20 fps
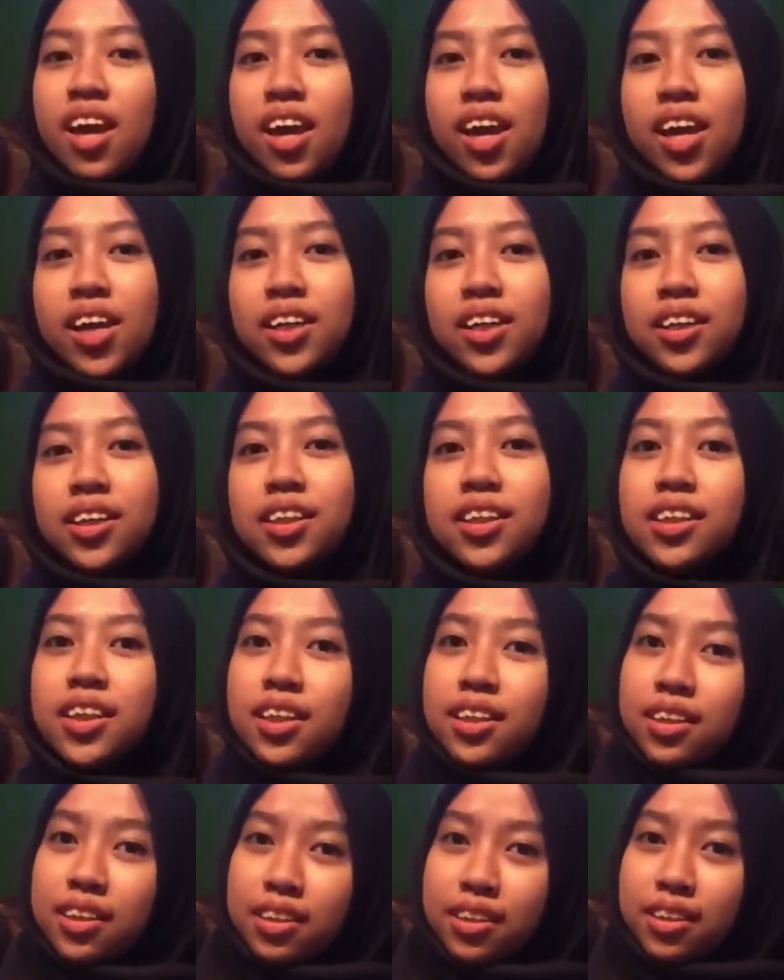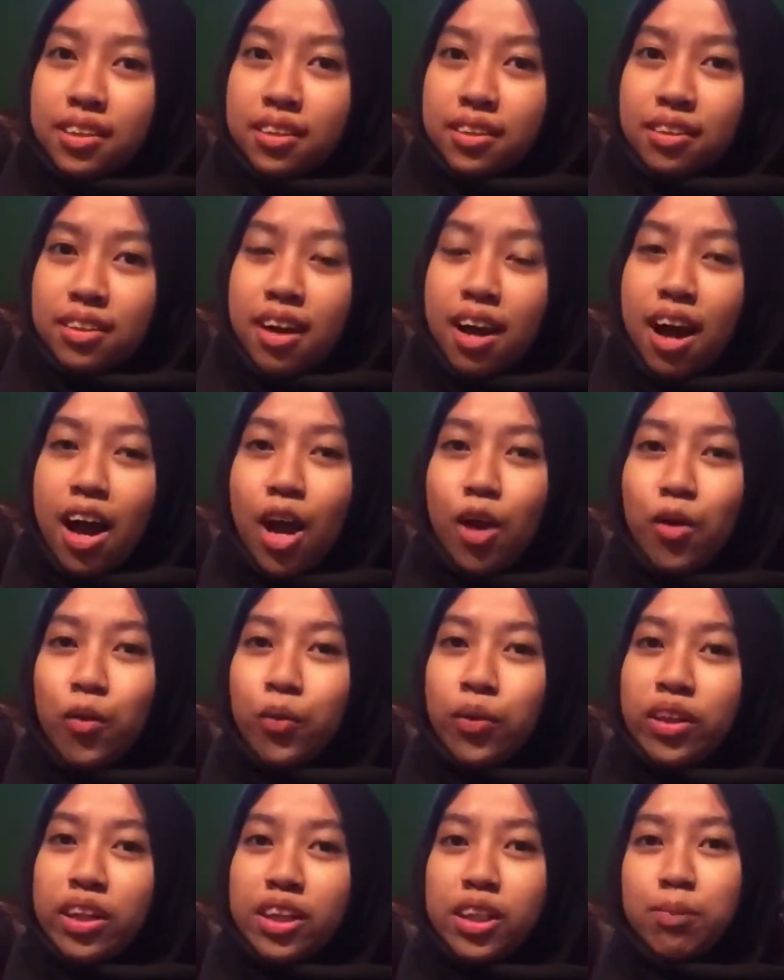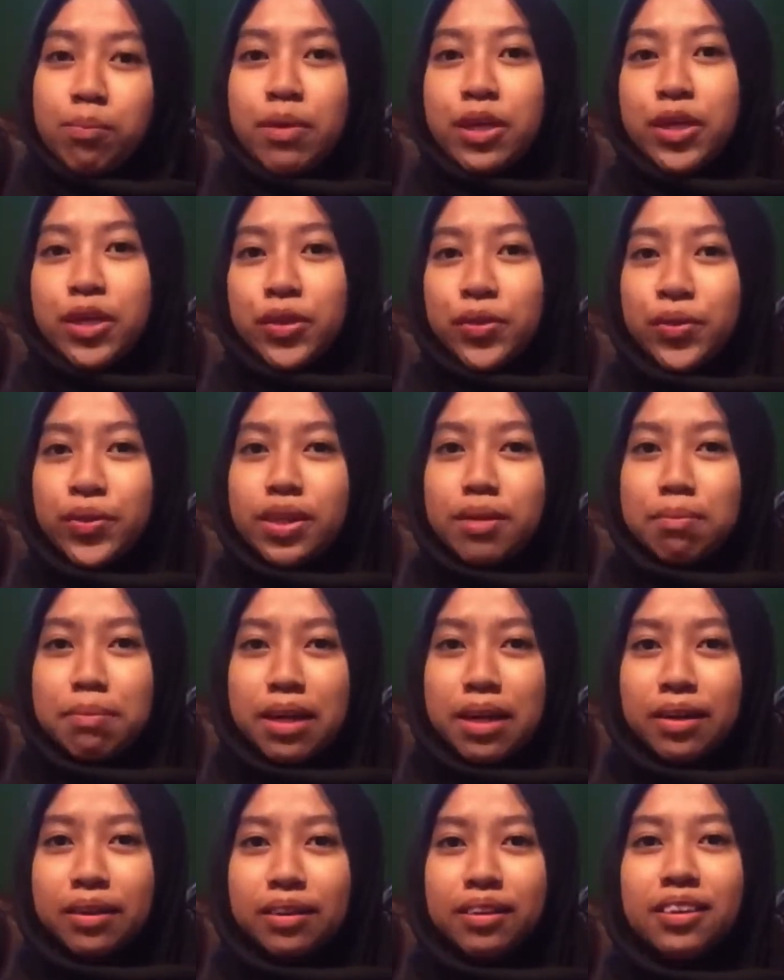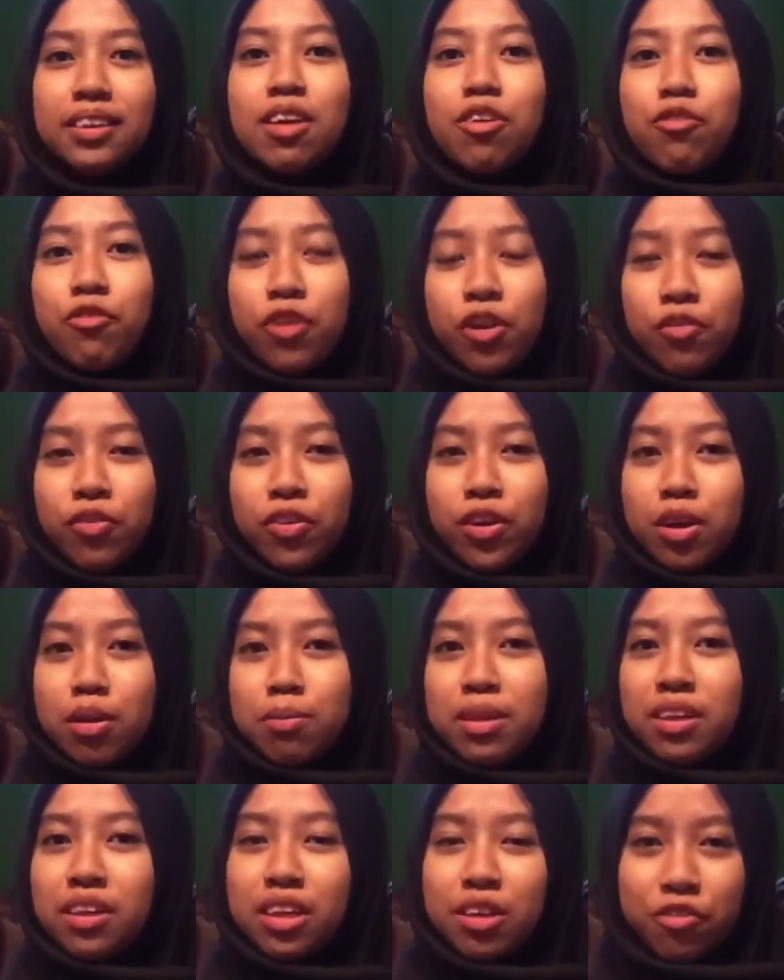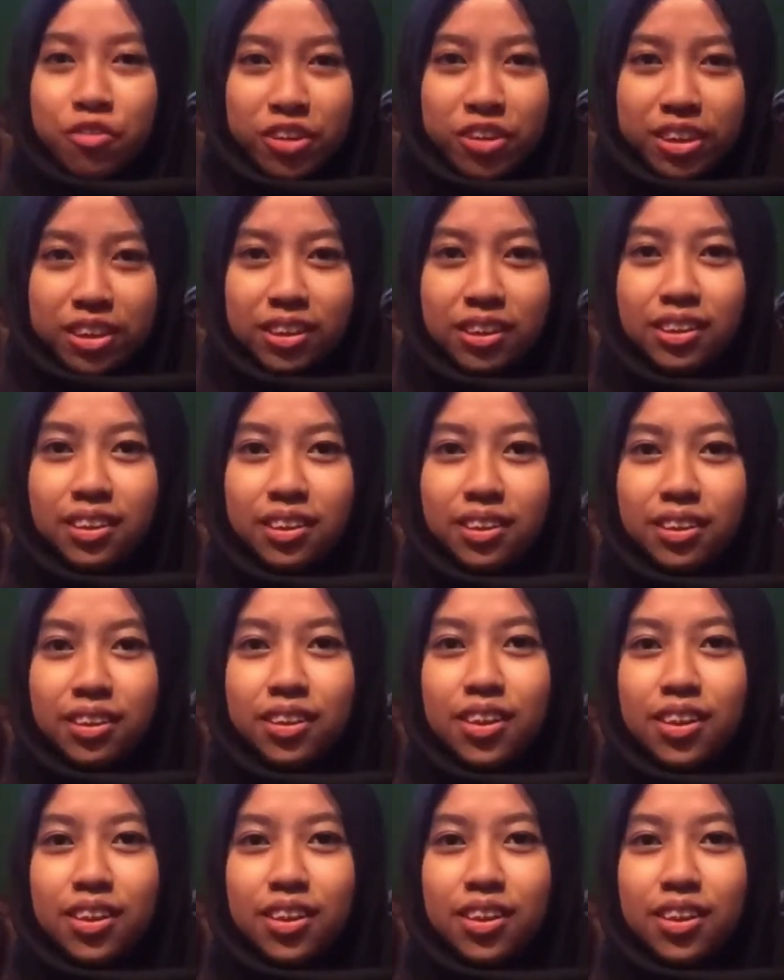and the second, I will explain you about favorable reference.